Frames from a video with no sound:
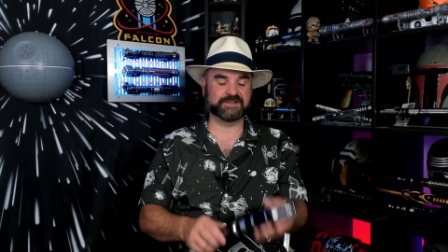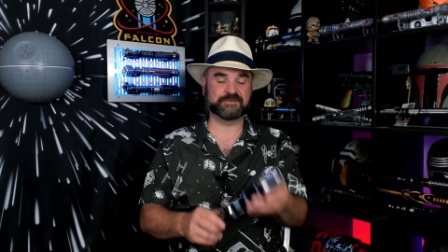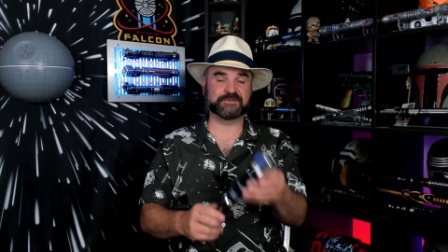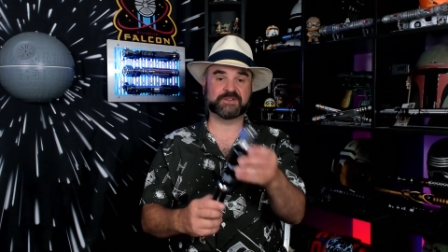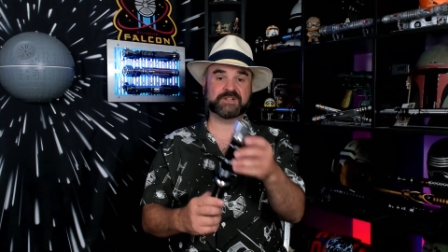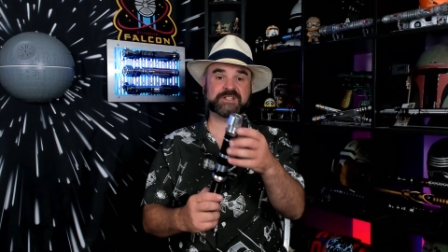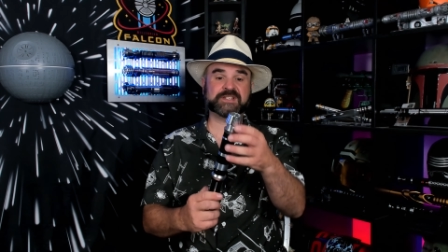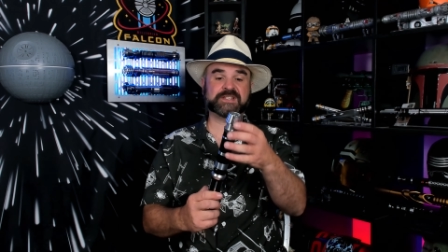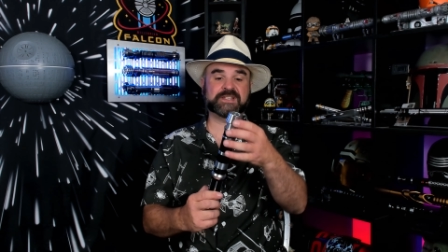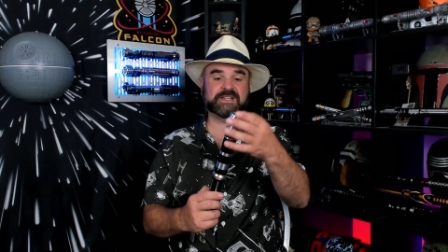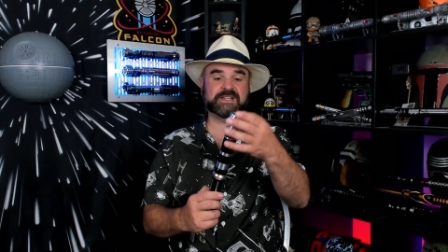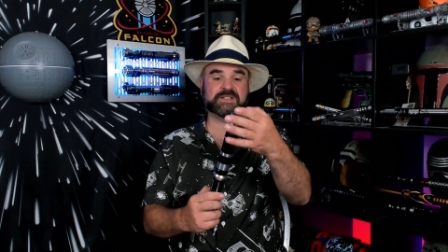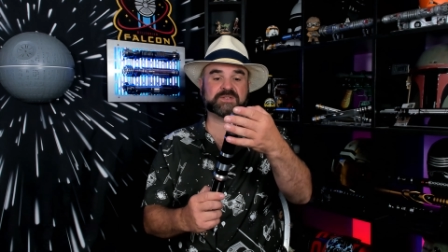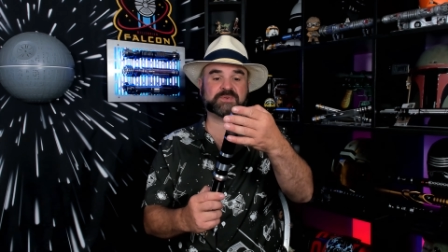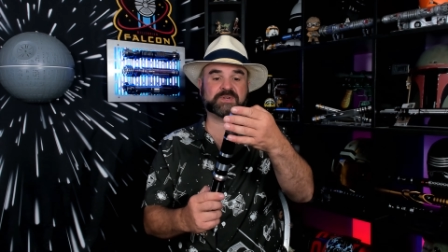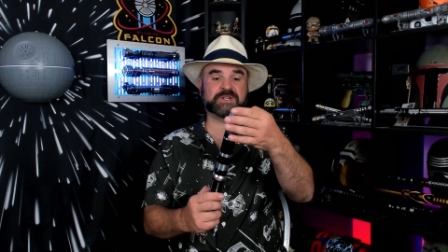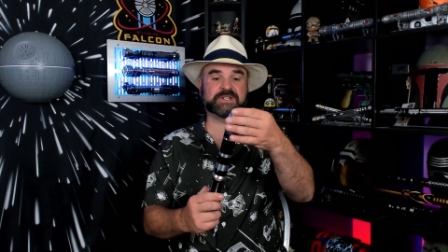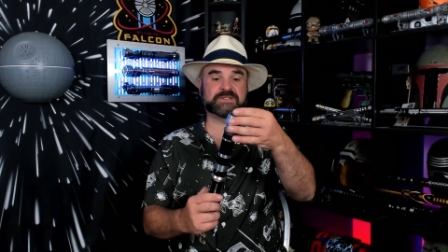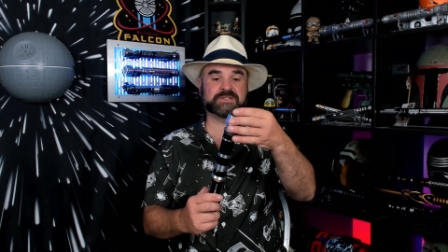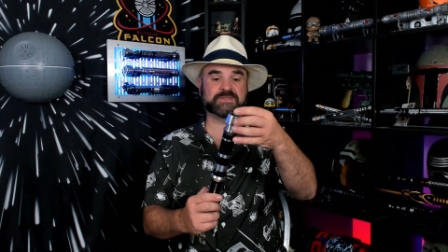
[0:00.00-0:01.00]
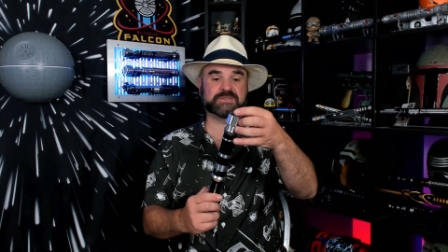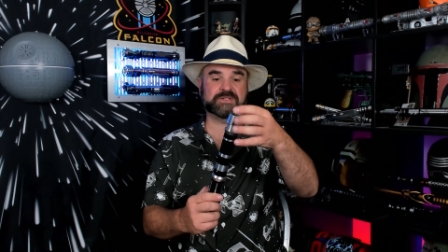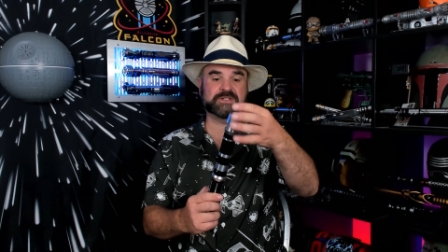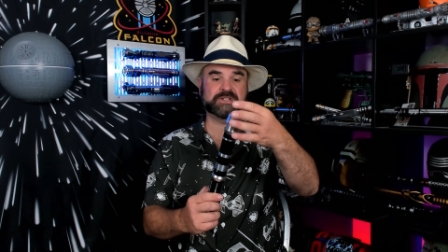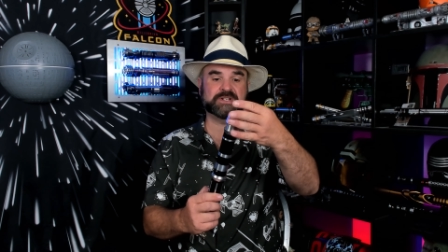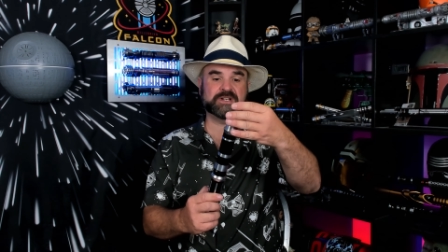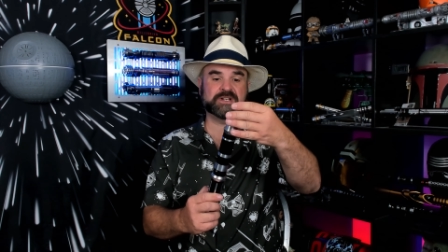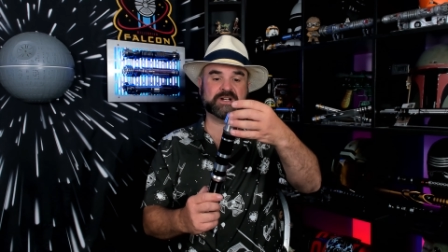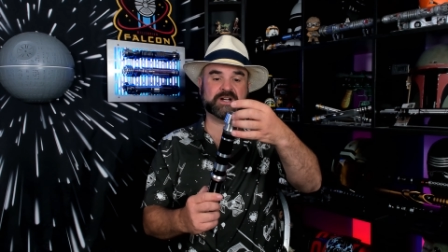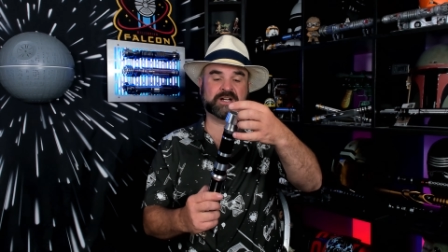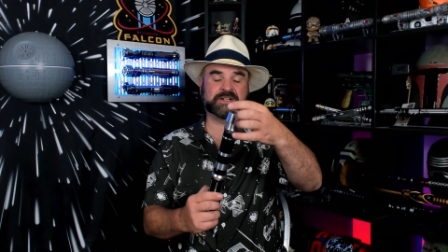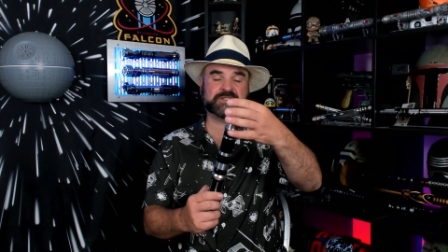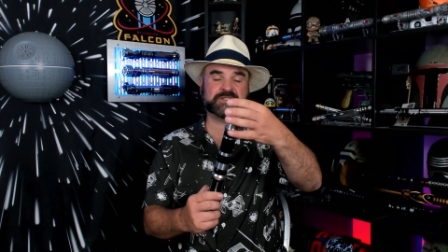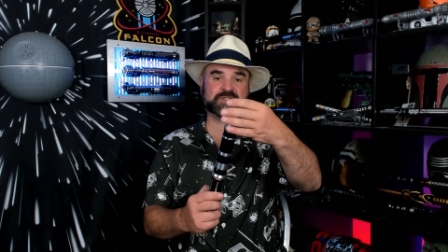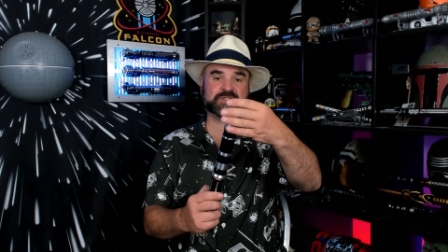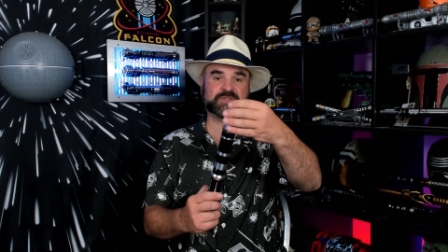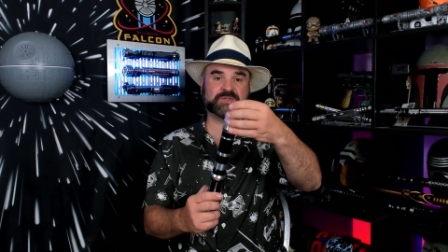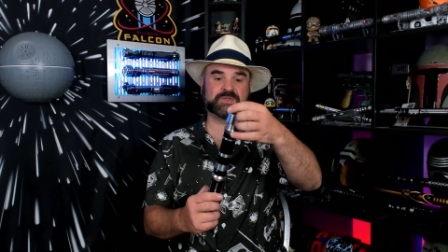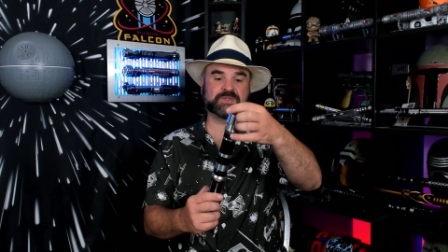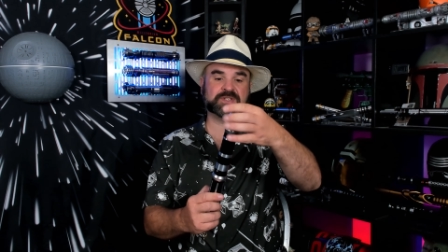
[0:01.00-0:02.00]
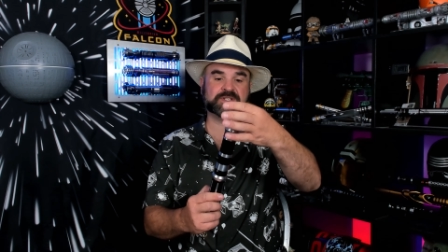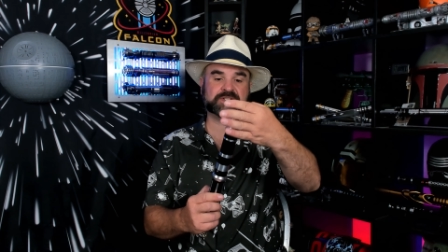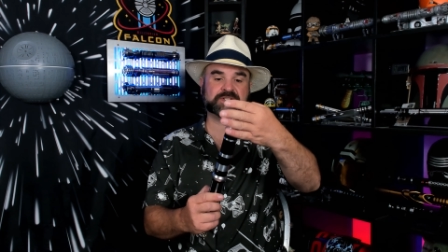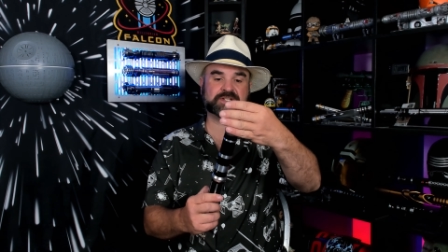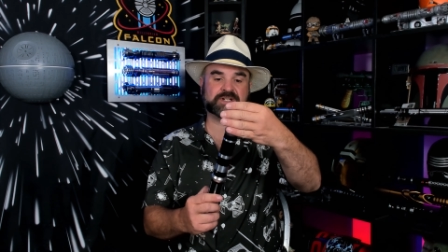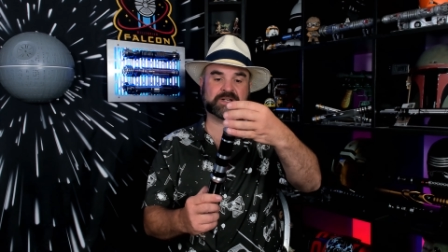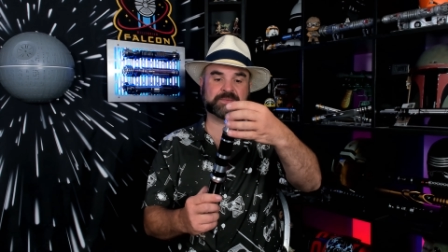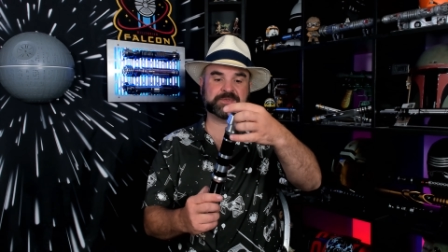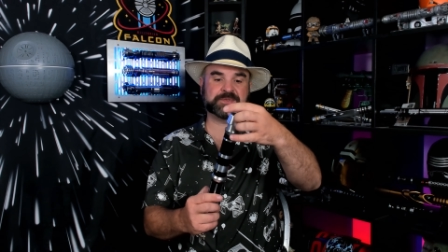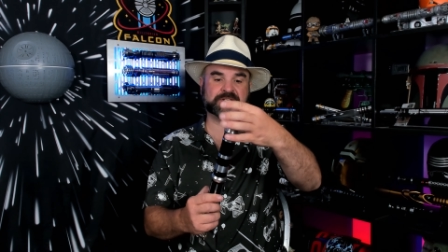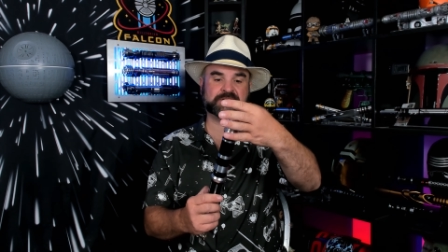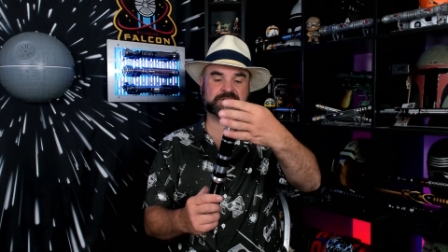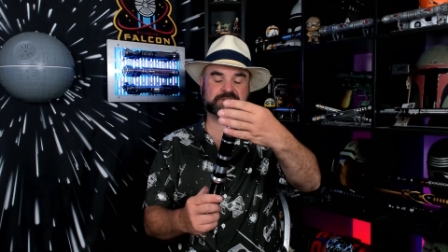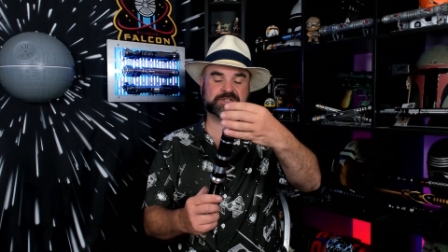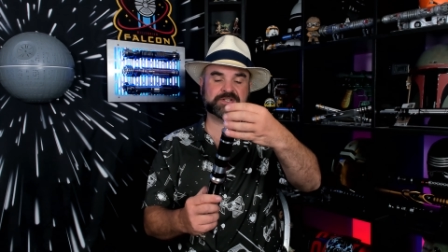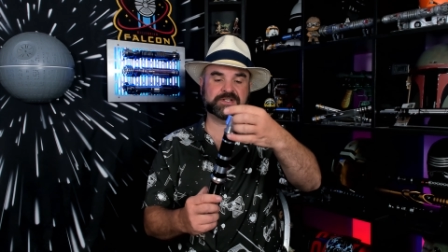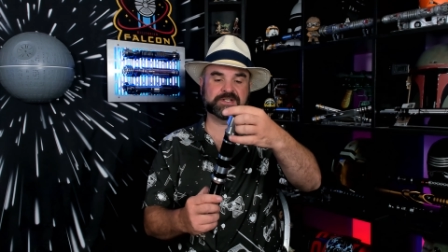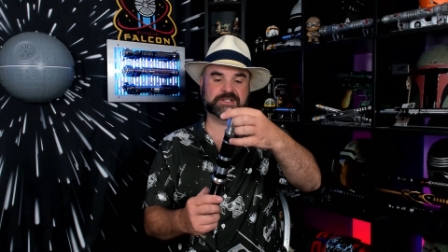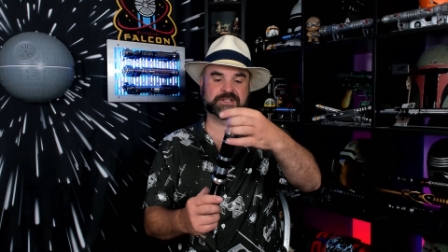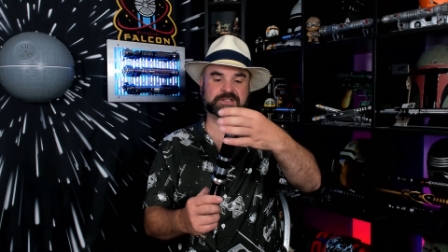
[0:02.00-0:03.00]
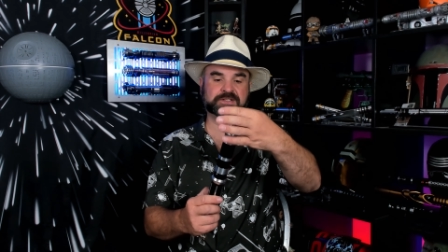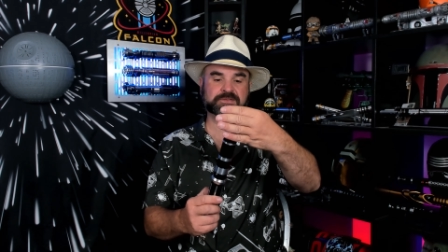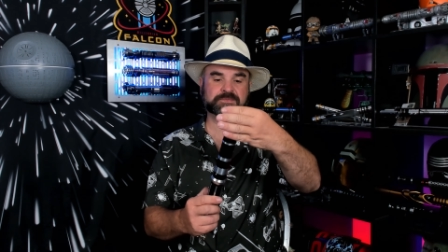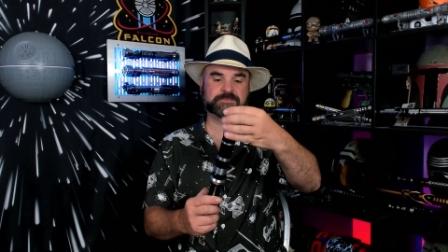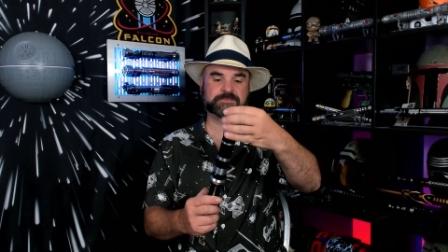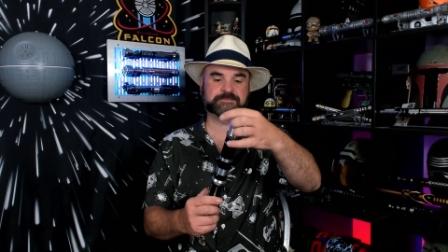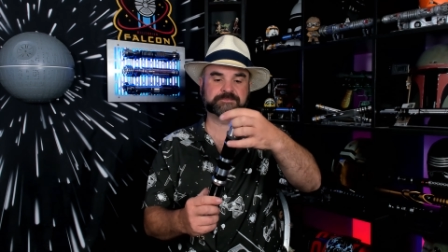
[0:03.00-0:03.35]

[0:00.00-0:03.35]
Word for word: First thing is we're going to unscrew this top section here.